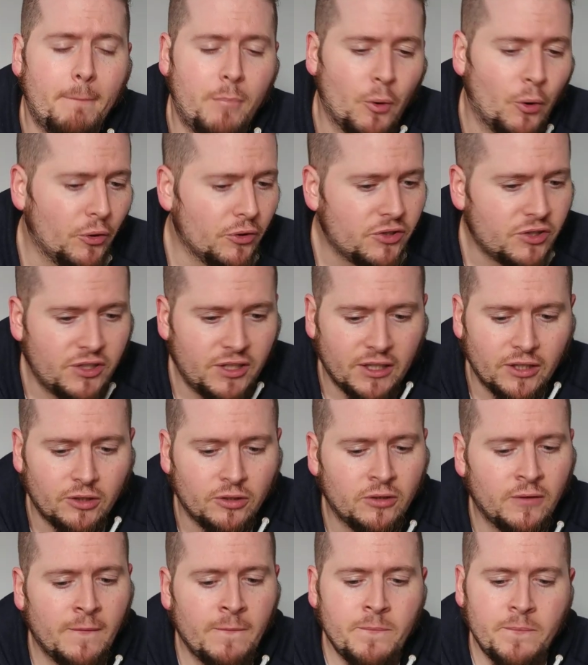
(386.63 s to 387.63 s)
But
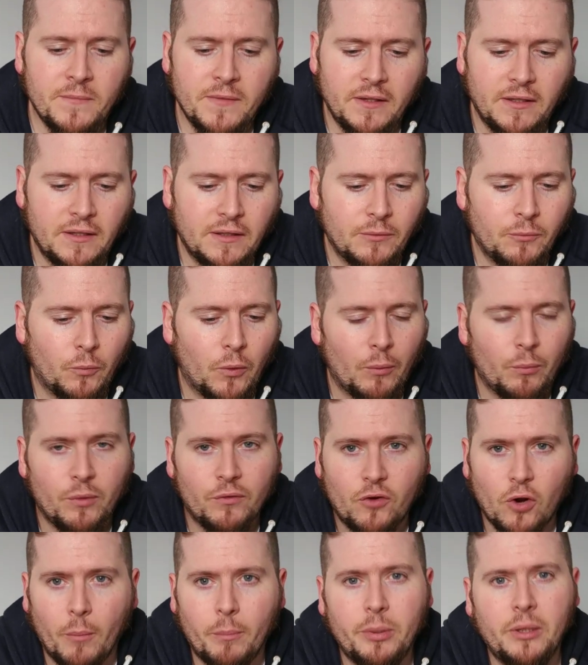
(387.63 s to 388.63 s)
still, when
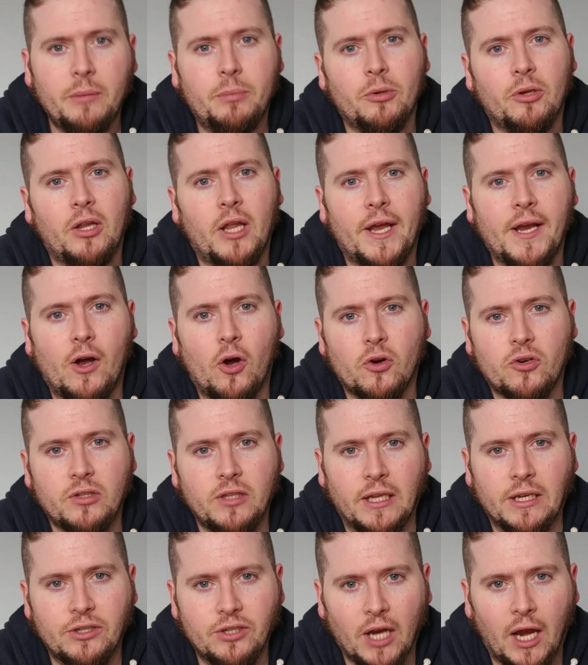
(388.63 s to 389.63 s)
we've got people like
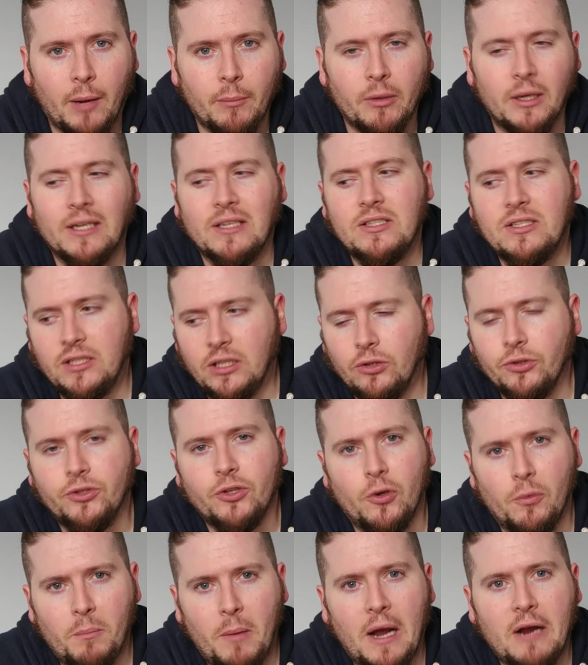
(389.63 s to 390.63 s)
Oxlade-Chamberlain still to
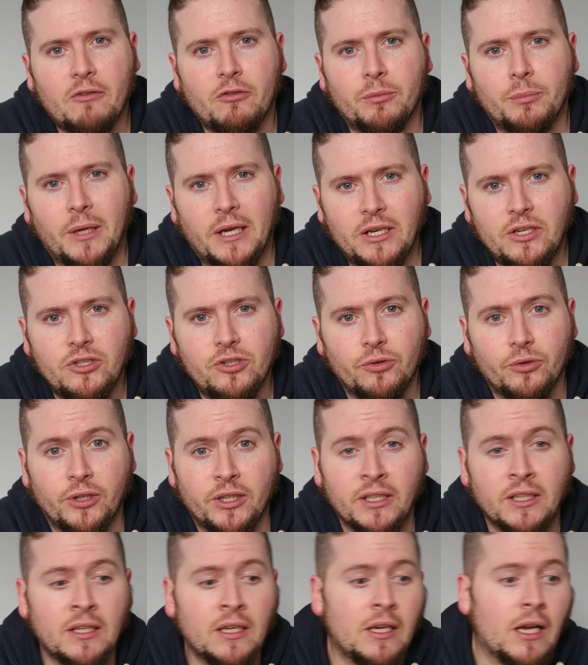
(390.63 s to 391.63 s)
come back from
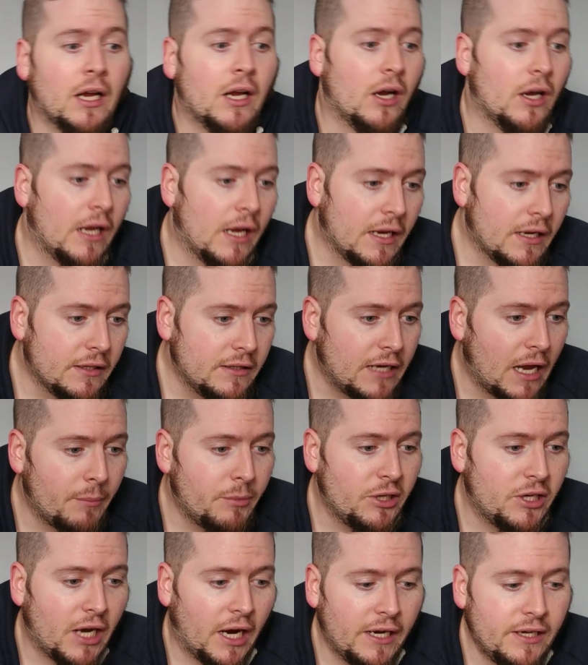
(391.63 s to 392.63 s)
injury,
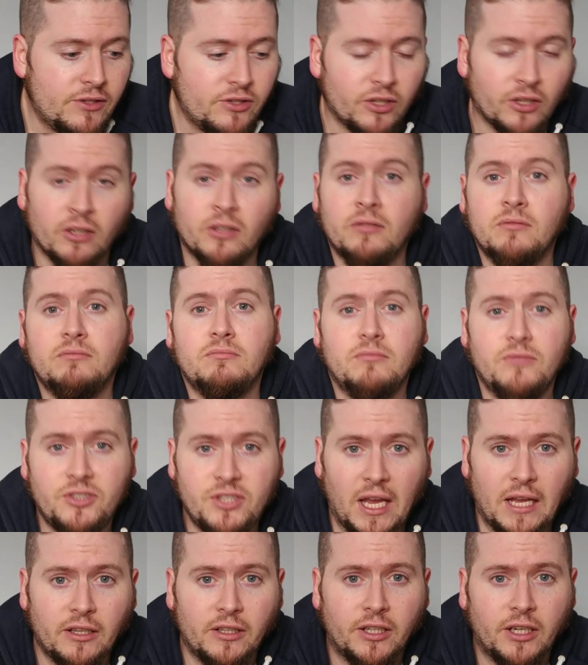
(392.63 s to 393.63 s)
Naby Keita
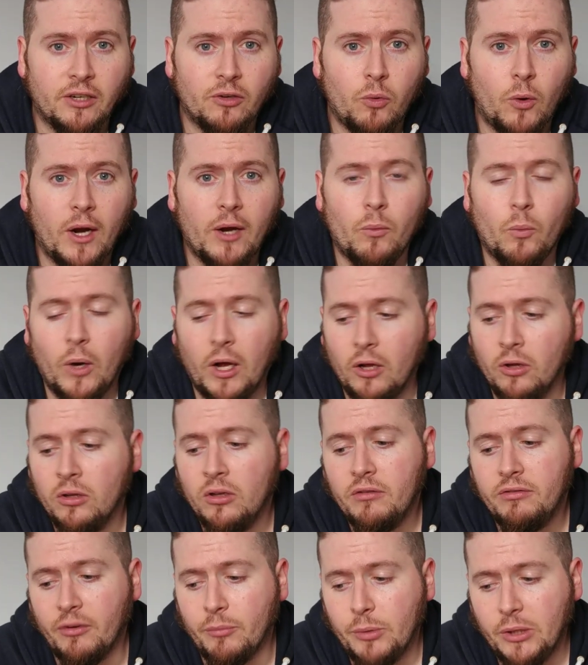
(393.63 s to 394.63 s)
settling in quite
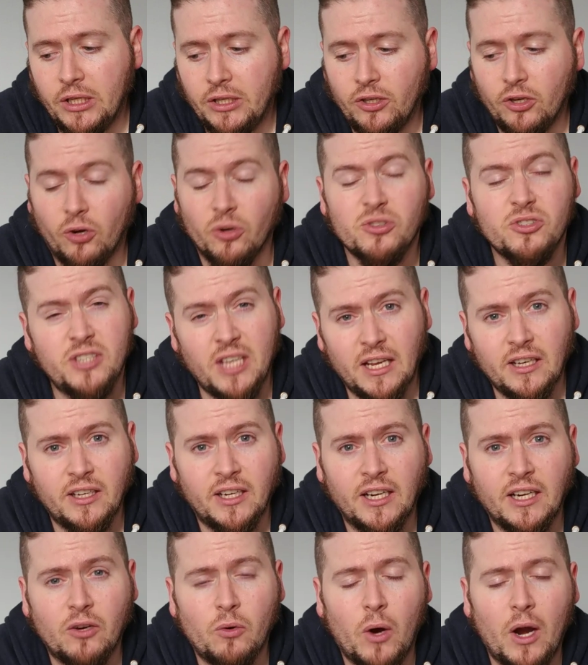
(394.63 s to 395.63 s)
well, Fabinho settling
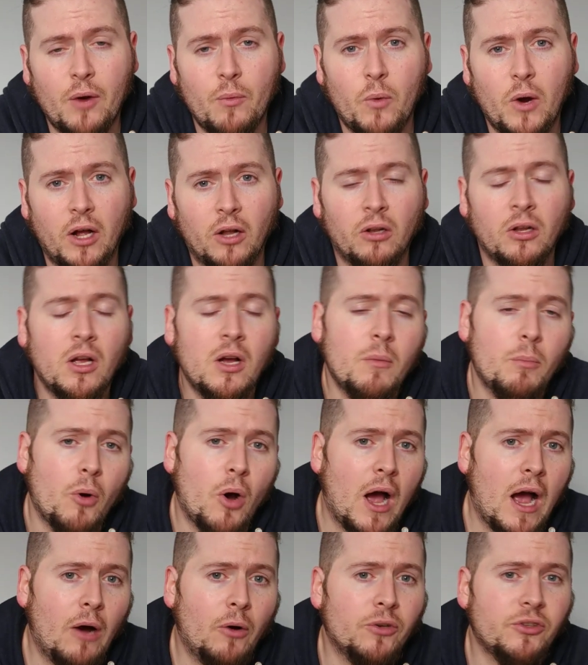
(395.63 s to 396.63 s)
in quite well, but
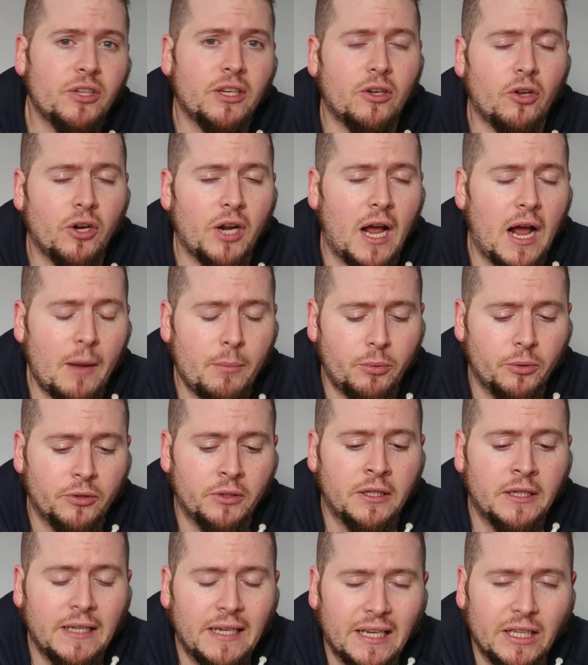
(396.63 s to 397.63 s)
how is it going to
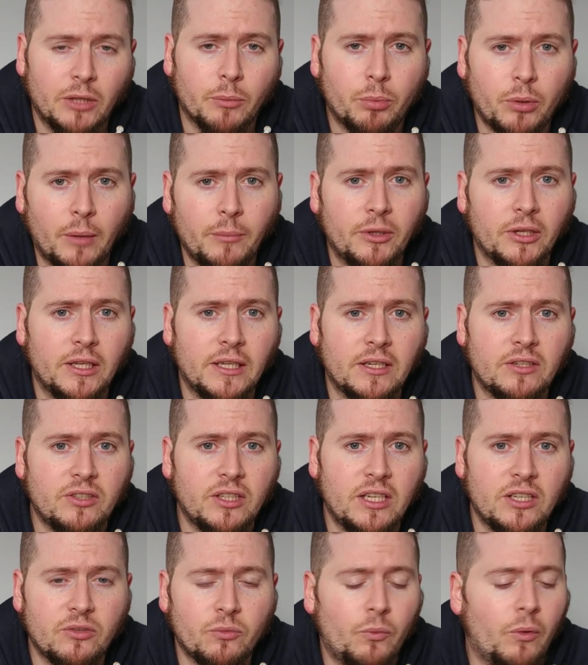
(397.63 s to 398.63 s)
happen in the Premier League
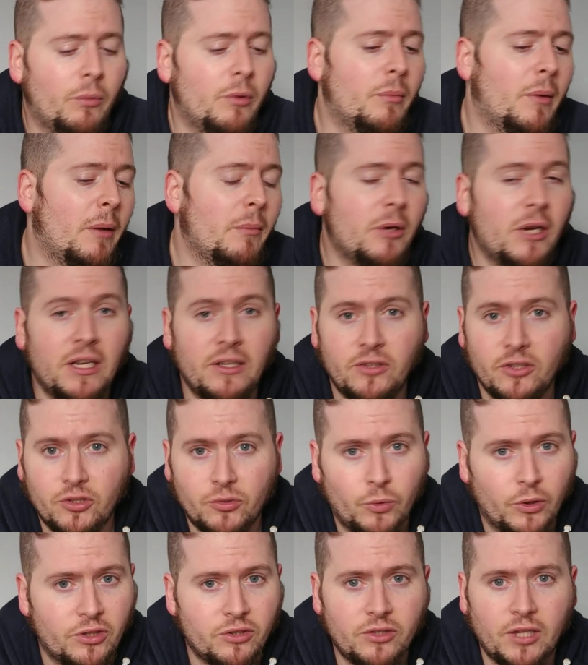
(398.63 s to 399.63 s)
season when we maybe need to
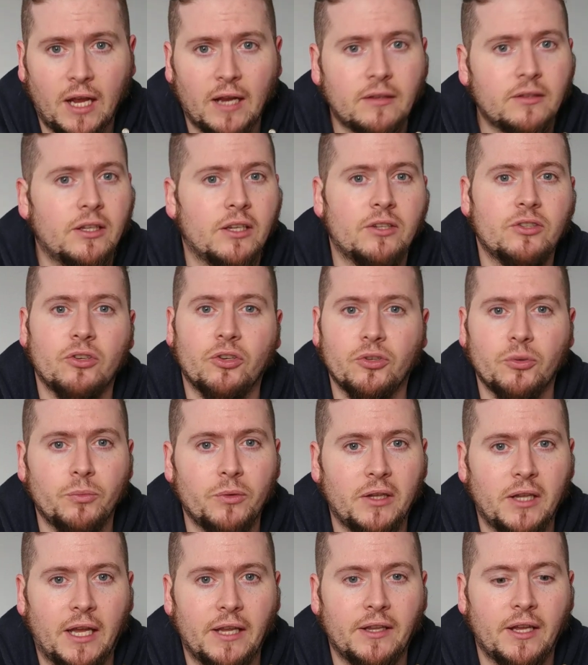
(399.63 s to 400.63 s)
switch tactics or
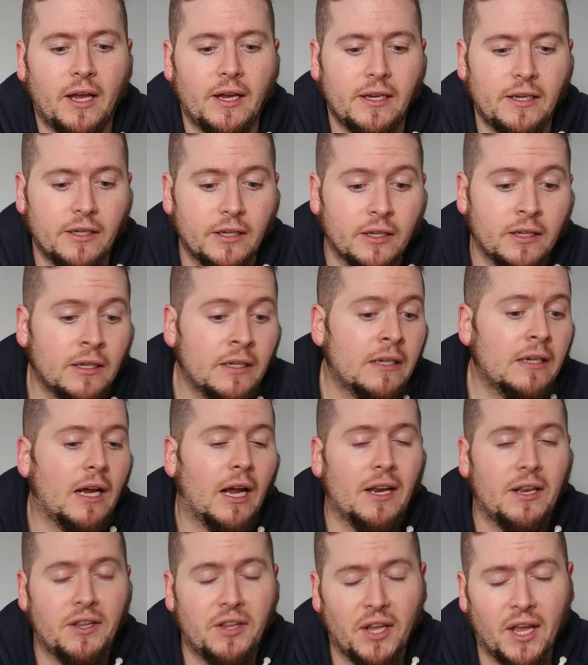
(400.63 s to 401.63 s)
something like that here
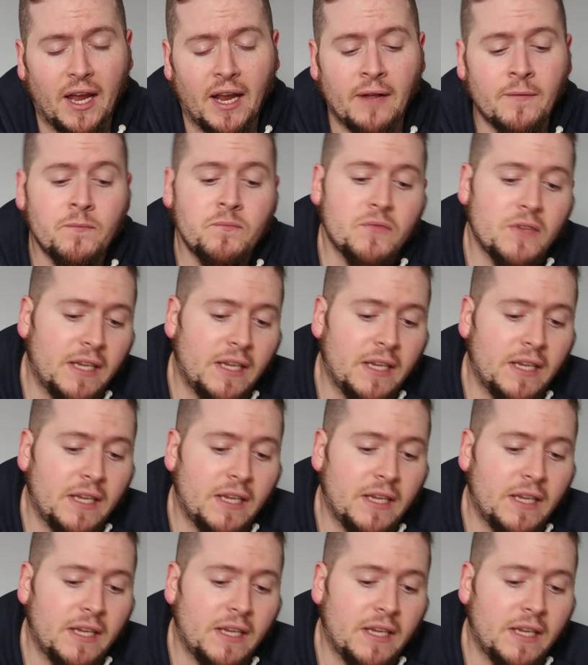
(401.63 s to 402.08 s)
and there?